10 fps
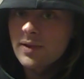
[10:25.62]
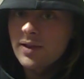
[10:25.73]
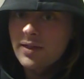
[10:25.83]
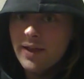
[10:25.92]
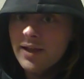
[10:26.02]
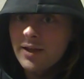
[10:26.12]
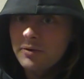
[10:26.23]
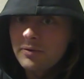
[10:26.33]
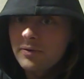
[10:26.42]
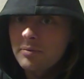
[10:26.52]
thank
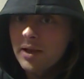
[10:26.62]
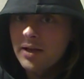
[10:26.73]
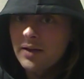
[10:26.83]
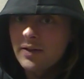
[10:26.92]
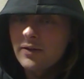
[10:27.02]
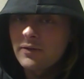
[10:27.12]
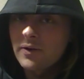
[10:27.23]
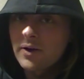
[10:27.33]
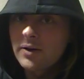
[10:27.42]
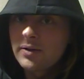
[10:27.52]
you for making it this
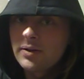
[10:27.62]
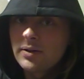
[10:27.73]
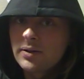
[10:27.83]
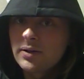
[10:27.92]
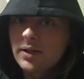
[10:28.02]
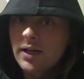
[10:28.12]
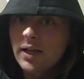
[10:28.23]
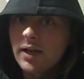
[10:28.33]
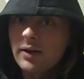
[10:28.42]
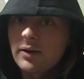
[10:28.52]
far.
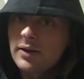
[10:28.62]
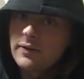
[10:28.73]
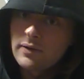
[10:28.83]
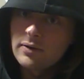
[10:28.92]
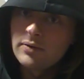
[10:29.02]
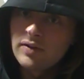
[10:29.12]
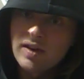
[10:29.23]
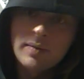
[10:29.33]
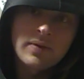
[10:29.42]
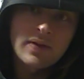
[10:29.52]
And if you
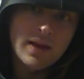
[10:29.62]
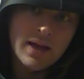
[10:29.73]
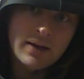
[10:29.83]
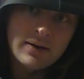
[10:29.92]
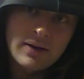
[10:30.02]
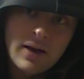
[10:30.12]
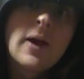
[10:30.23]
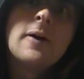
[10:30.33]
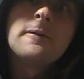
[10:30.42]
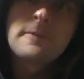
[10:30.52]
skip to the end,
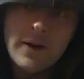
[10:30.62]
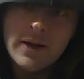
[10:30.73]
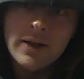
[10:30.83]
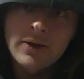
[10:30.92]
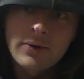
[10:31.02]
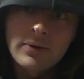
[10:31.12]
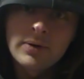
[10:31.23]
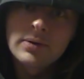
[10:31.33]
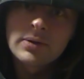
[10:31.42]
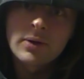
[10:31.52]
fuck you.
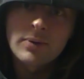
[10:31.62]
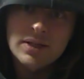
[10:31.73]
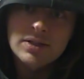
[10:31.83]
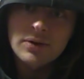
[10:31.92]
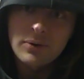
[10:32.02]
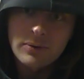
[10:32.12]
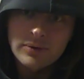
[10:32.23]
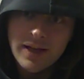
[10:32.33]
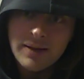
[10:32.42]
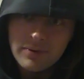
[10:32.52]
Go watch the whole
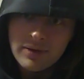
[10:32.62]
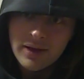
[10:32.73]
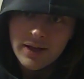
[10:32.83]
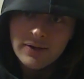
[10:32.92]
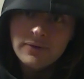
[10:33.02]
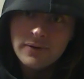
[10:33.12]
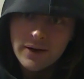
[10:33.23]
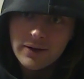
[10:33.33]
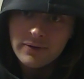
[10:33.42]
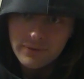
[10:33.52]
damn thing. It's
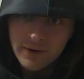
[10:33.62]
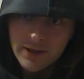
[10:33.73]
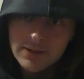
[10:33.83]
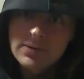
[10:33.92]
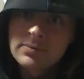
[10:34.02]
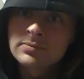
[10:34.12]
fucking fun.